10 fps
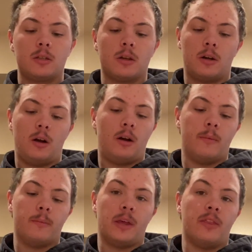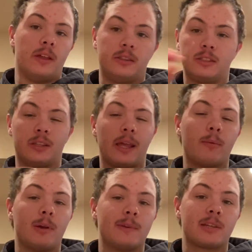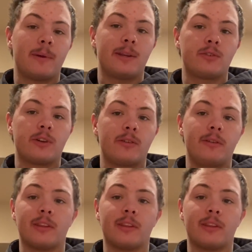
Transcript: and they label him as Commandix Dragonoid.